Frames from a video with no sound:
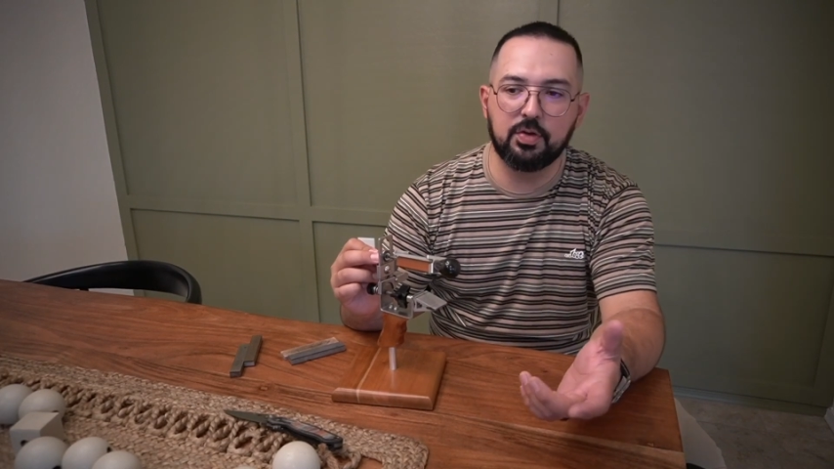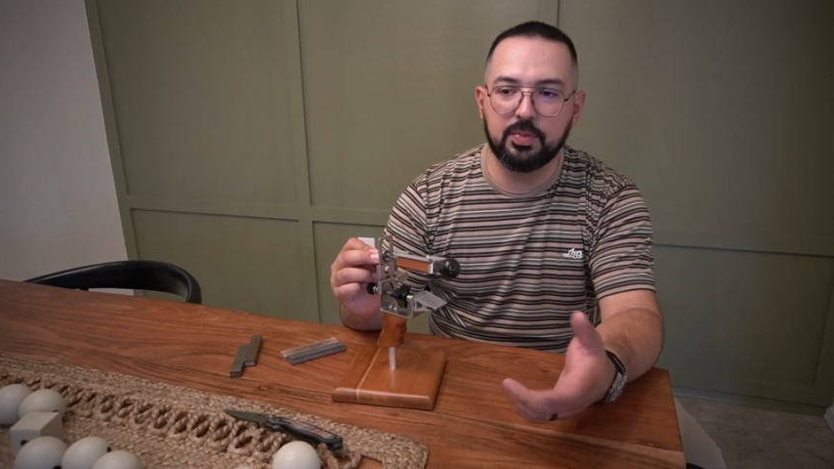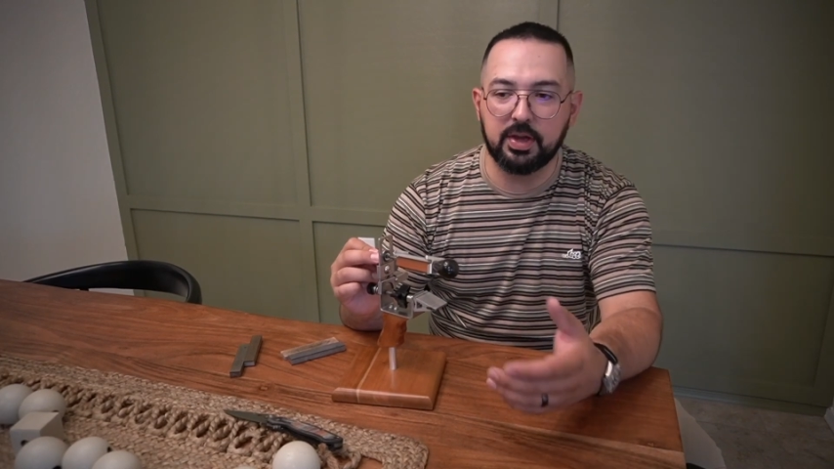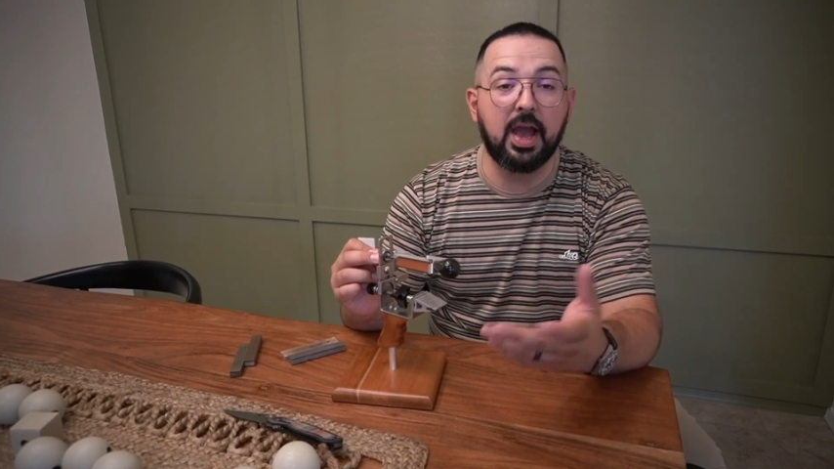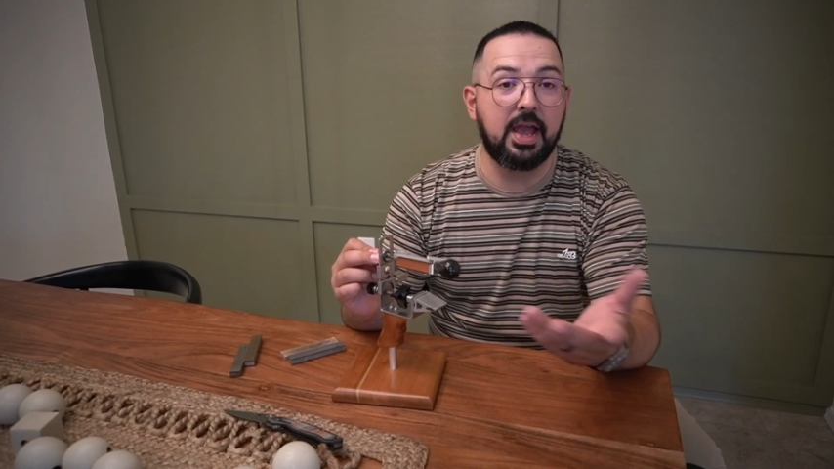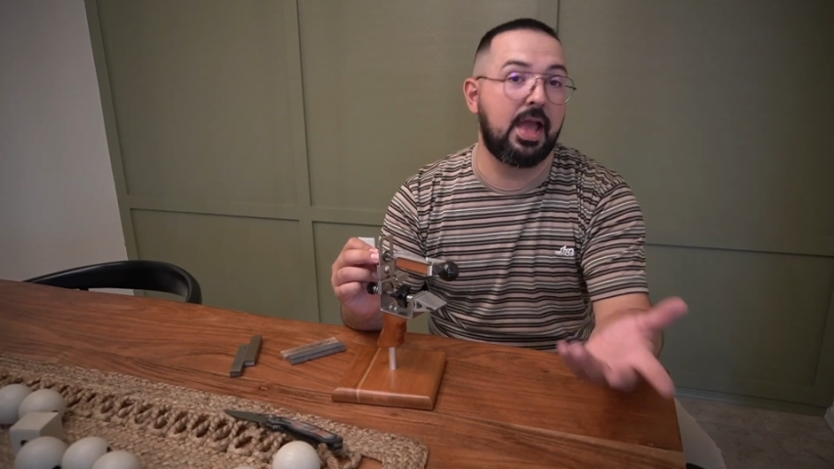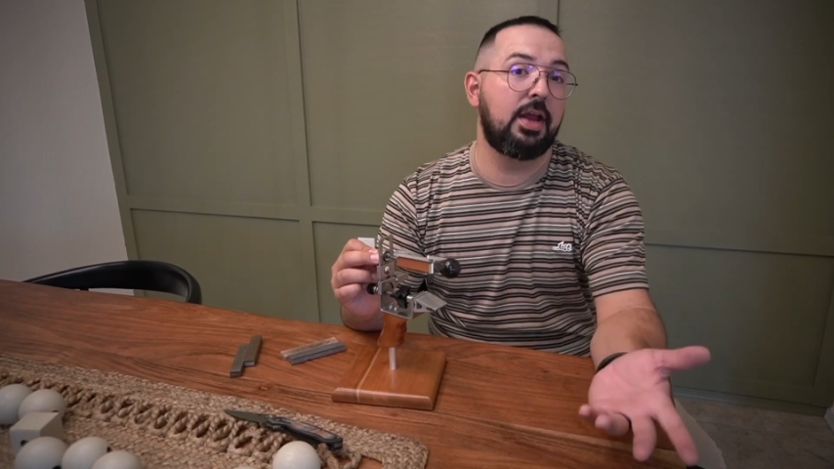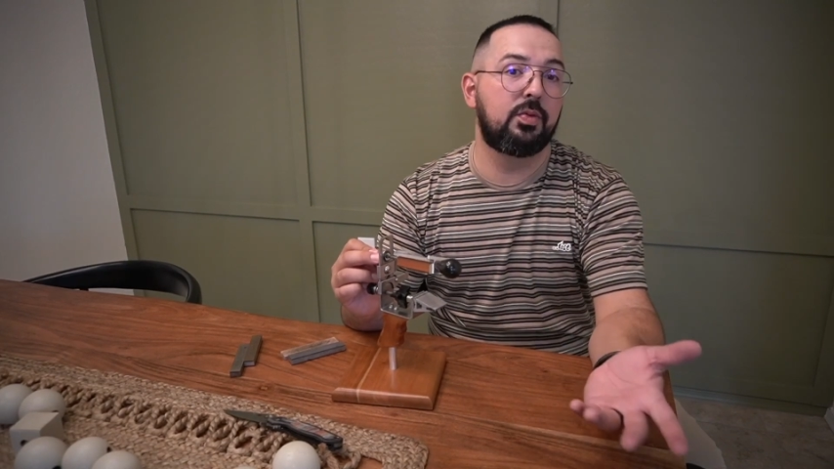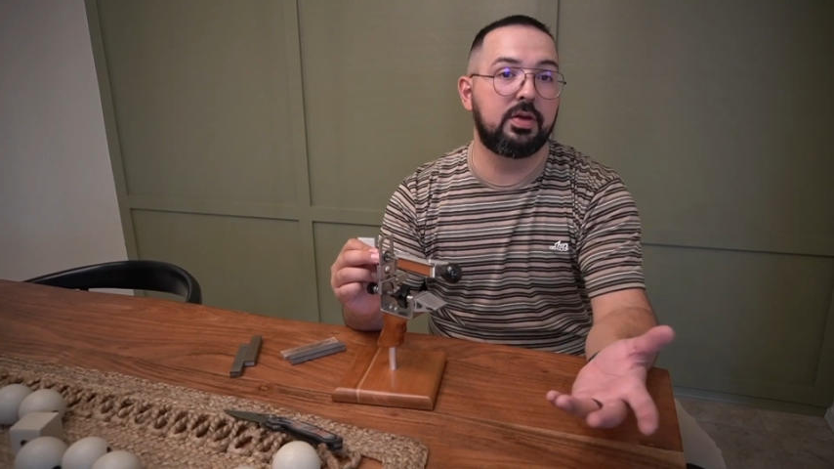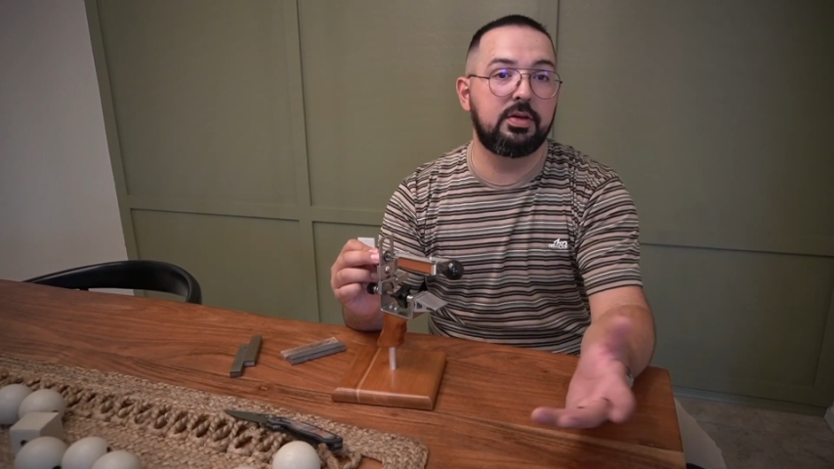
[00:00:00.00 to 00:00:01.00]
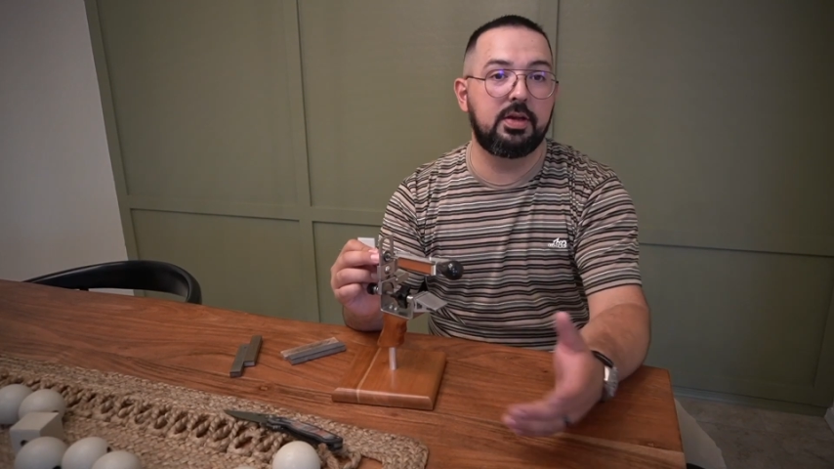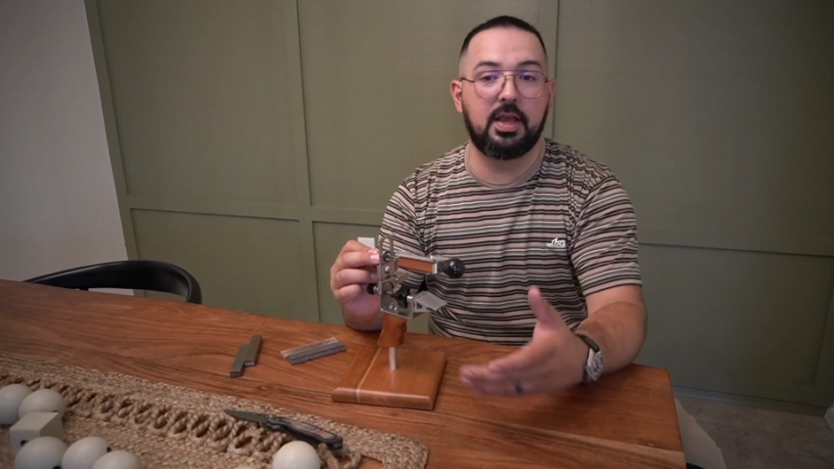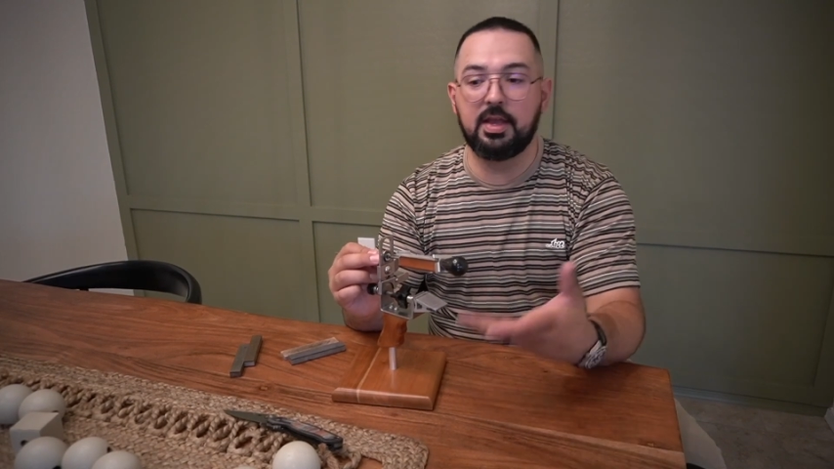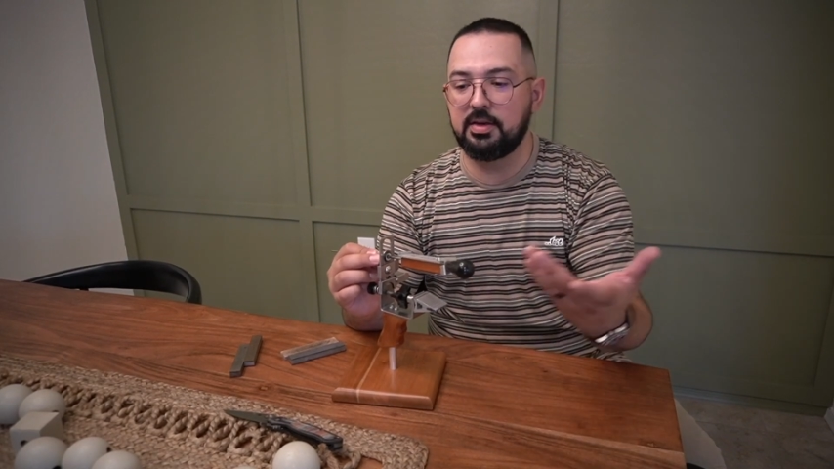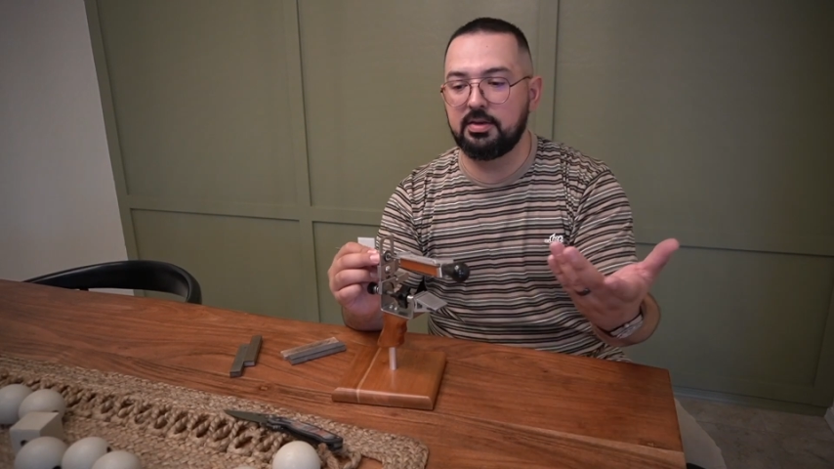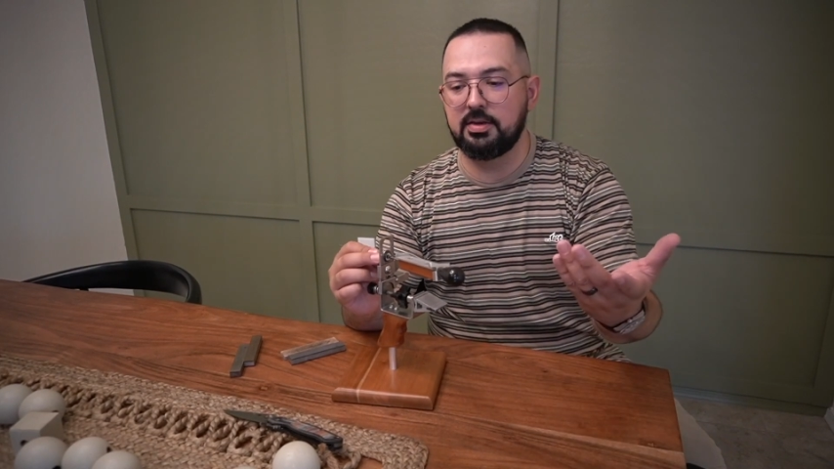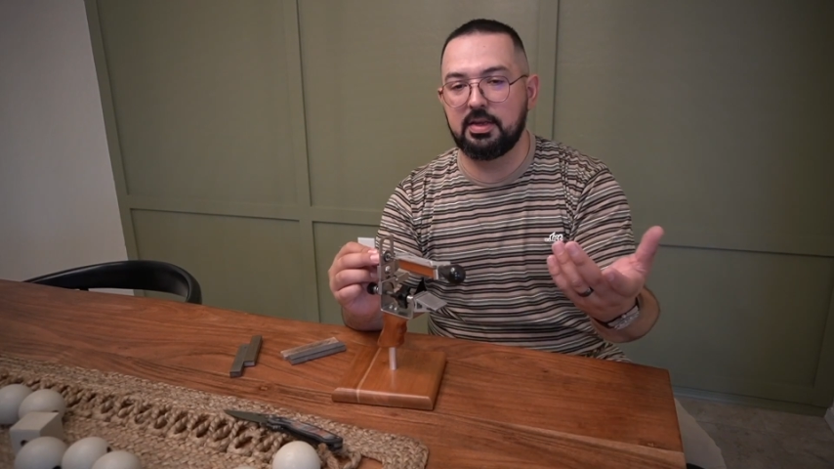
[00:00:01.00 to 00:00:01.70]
but I had one and